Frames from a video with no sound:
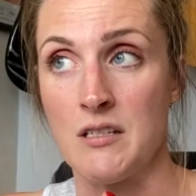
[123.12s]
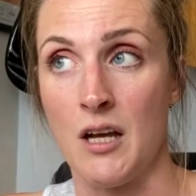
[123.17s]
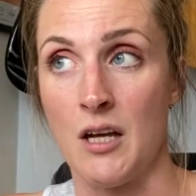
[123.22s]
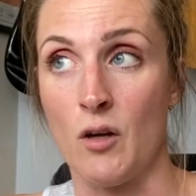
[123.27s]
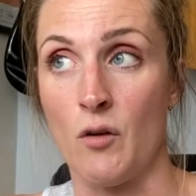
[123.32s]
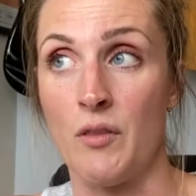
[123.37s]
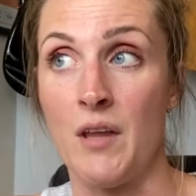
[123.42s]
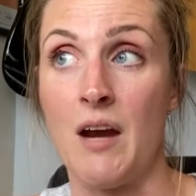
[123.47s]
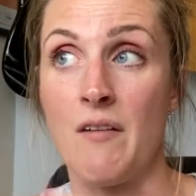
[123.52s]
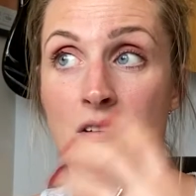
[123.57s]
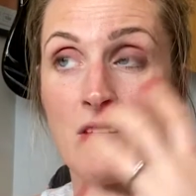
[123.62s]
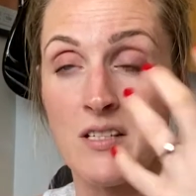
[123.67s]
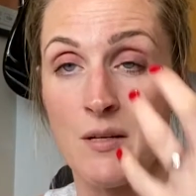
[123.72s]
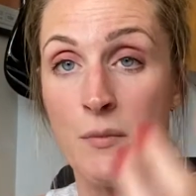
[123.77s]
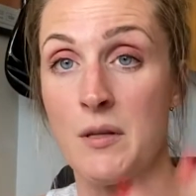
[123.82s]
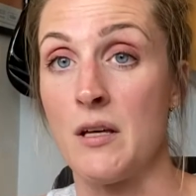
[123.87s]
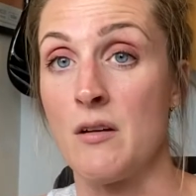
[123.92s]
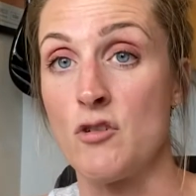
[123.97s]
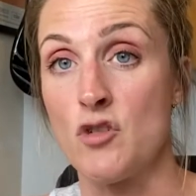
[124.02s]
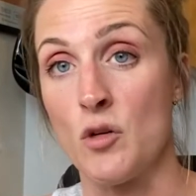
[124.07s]
going on there. And some
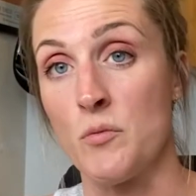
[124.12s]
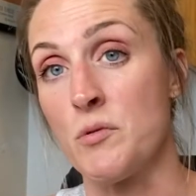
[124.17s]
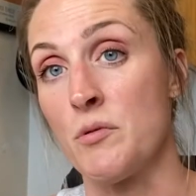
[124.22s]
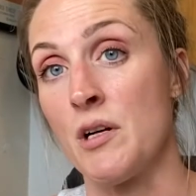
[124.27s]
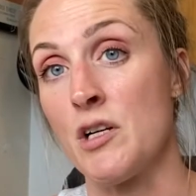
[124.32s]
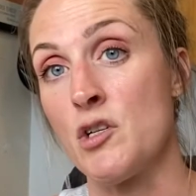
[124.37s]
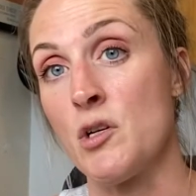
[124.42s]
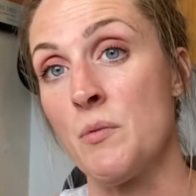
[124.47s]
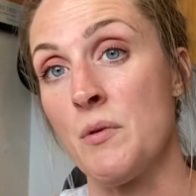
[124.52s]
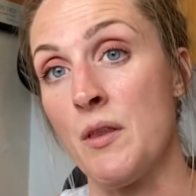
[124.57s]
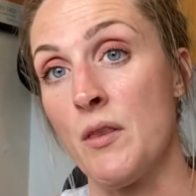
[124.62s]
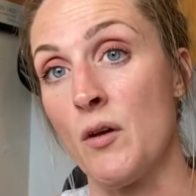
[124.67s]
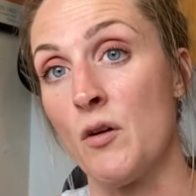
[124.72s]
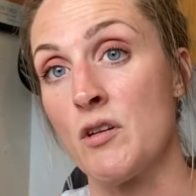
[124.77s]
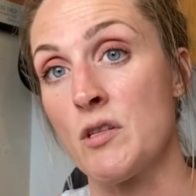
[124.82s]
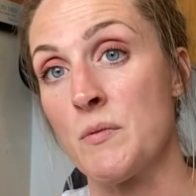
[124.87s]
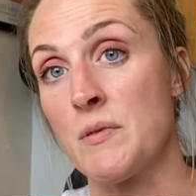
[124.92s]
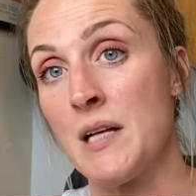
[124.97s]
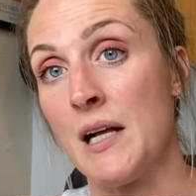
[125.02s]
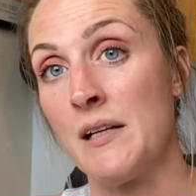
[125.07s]
of those jobs are actually within the
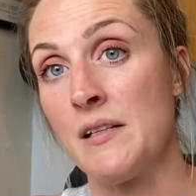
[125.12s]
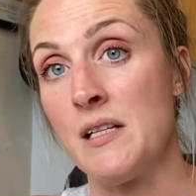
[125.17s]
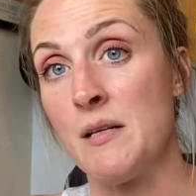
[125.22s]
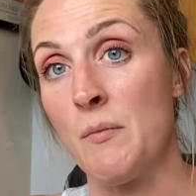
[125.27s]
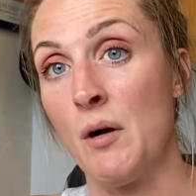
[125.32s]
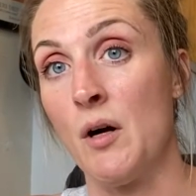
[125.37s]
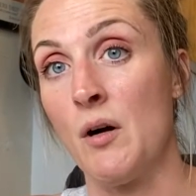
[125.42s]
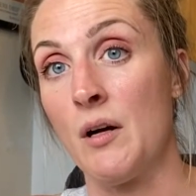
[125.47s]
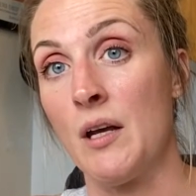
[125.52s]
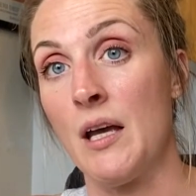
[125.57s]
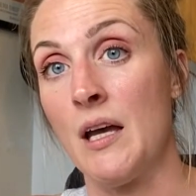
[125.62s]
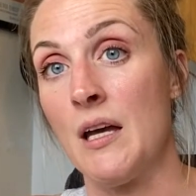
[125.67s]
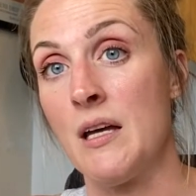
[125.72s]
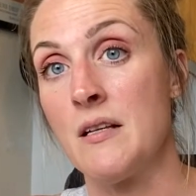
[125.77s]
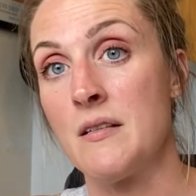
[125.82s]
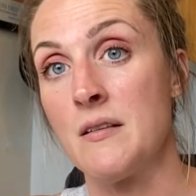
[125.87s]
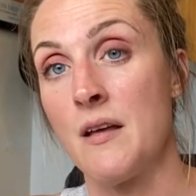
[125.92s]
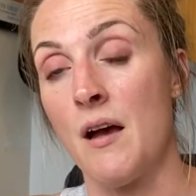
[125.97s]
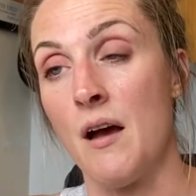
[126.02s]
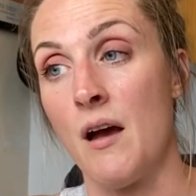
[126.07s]
hospitality
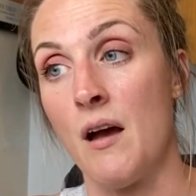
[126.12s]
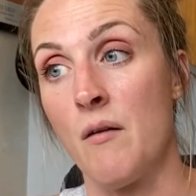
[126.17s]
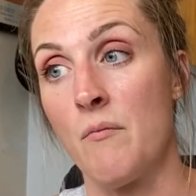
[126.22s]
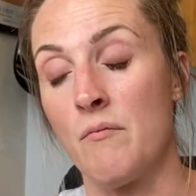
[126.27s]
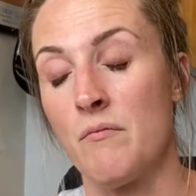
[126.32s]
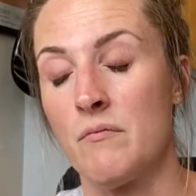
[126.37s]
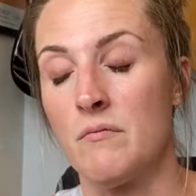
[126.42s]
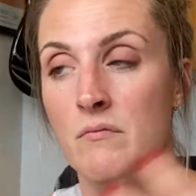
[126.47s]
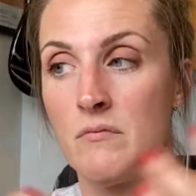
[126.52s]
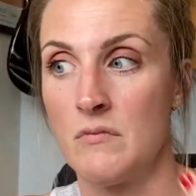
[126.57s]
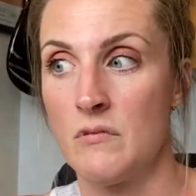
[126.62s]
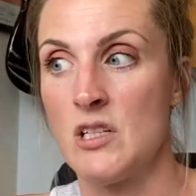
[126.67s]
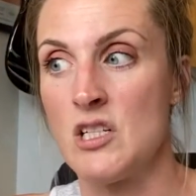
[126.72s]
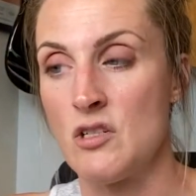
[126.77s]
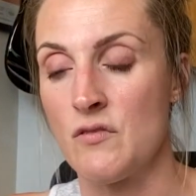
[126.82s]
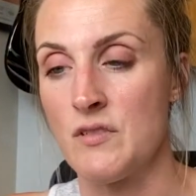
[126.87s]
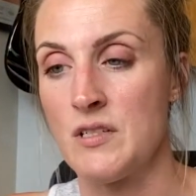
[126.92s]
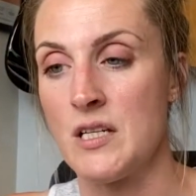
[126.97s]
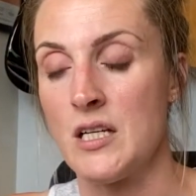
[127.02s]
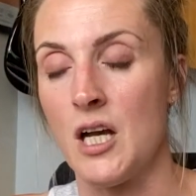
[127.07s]
market, which
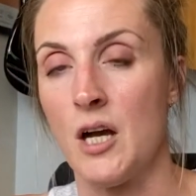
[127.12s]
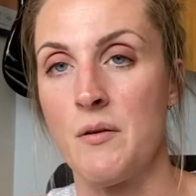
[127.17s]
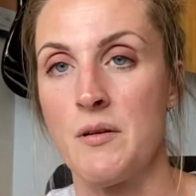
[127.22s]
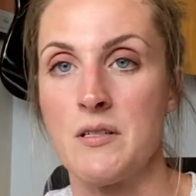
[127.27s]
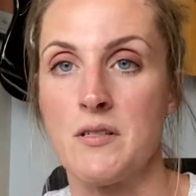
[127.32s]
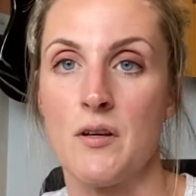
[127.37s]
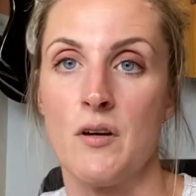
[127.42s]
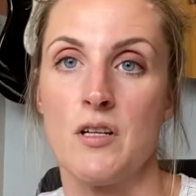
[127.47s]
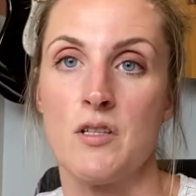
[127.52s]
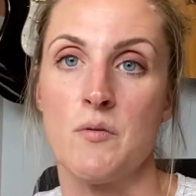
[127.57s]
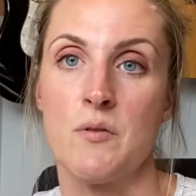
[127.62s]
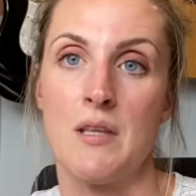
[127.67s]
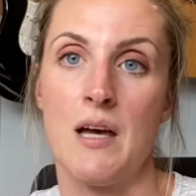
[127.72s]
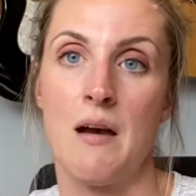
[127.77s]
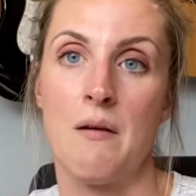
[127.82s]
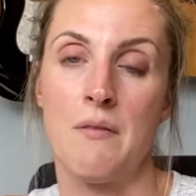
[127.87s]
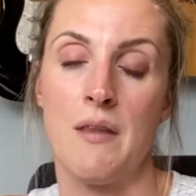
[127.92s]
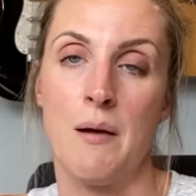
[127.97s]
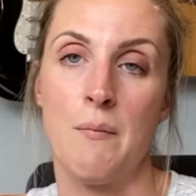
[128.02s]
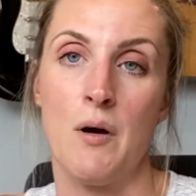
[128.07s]
obviously coincides with
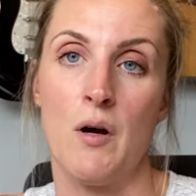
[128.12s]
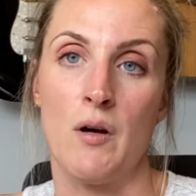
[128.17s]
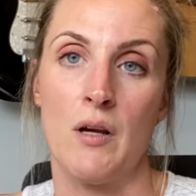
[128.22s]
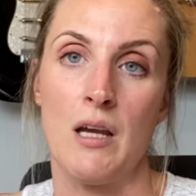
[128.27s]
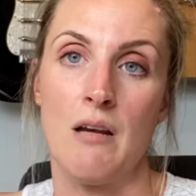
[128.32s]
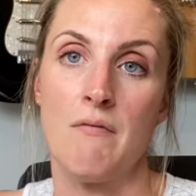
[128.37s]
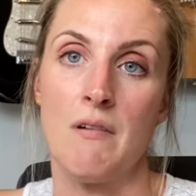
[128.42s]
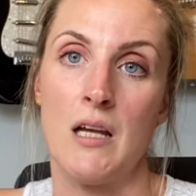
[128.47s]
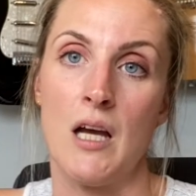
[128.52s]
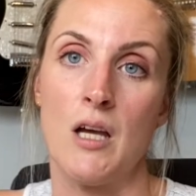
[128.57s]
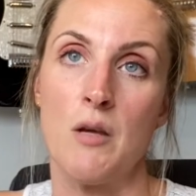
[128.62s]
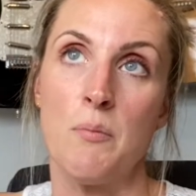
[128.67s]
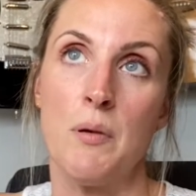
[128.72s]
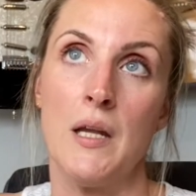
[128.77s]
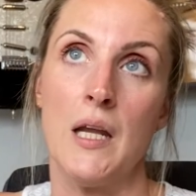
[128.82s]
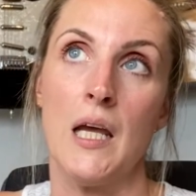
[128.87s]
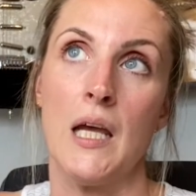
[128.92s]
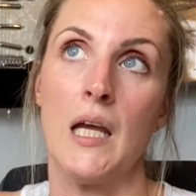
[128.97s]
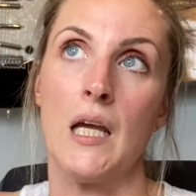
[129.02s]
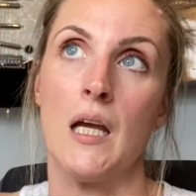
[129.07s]
that market
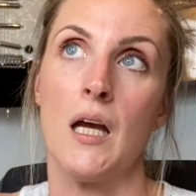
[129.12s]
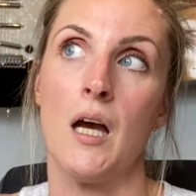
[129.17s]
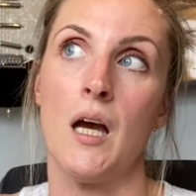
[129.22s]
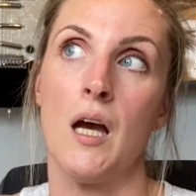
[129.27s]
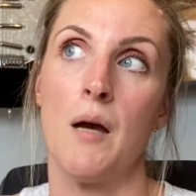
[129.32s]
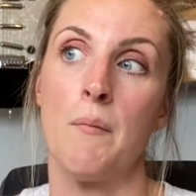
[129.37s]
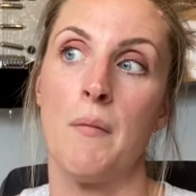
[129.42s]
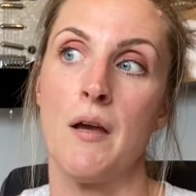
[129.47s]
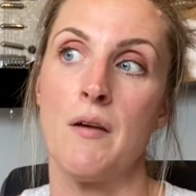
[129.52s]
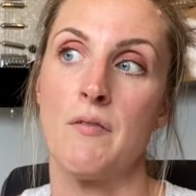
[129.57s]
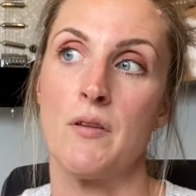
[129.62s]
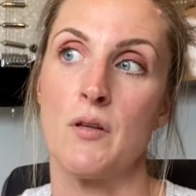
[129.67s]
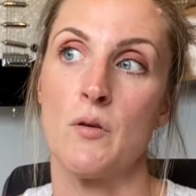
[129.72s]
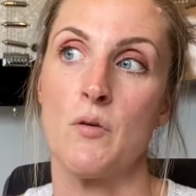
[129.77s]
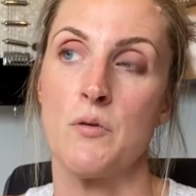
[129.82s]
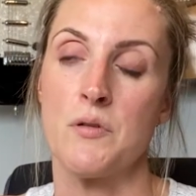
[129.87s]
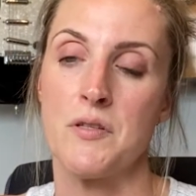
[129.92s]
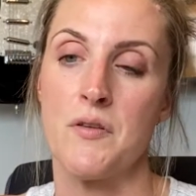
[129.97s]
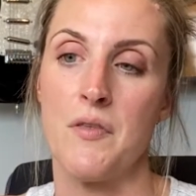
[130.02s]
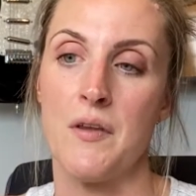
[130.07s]
reopening over the
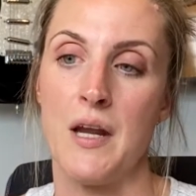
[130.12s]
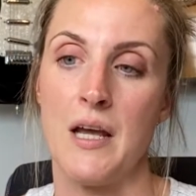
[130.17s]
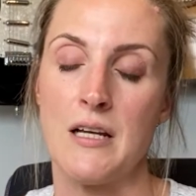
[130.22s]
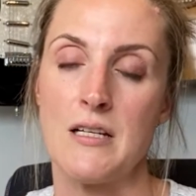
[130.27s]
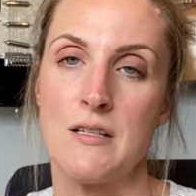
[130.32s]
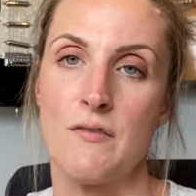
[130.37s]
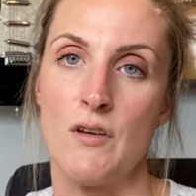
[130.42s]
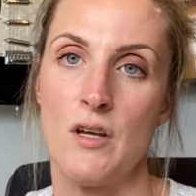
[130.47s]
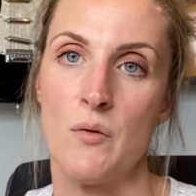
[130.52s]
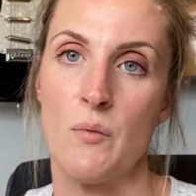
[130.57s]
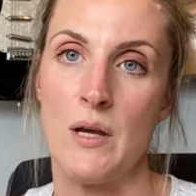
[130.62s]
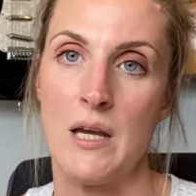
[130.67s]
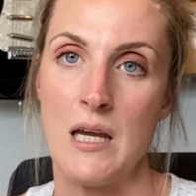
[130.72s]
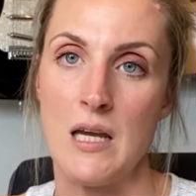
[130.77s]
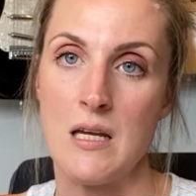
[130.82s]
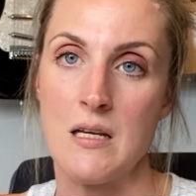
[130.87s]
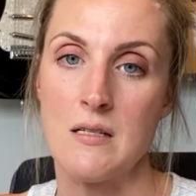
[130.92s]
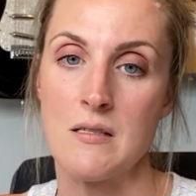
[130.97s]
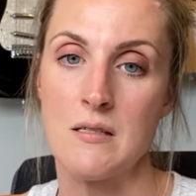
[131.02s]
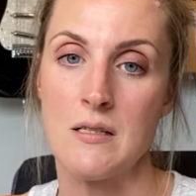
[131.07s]
course of the next few
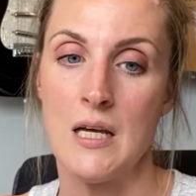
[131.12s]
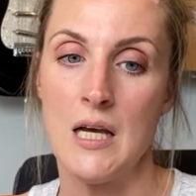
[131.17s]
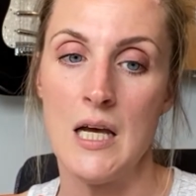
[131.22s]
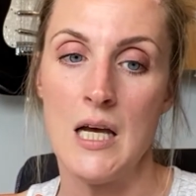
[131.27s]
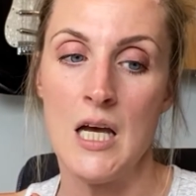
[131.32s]
weeks,